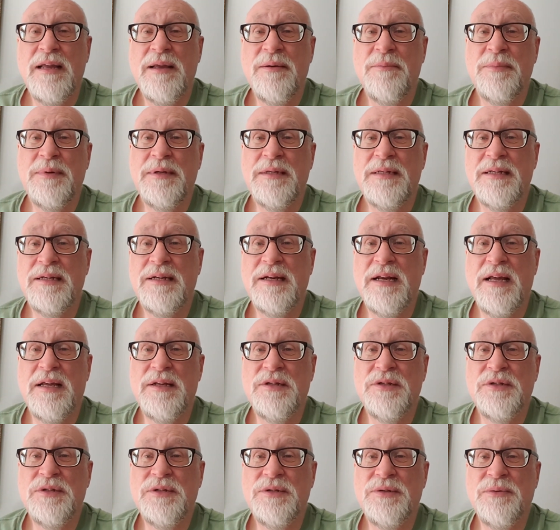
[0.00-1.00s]
Be
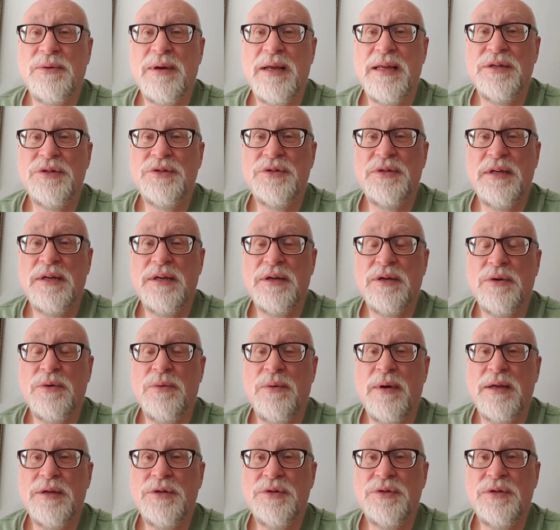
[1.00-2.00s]
delighted to answer your
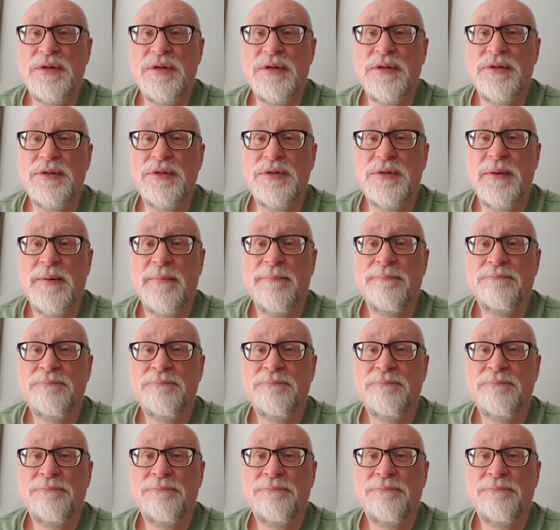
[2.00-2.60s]
questions.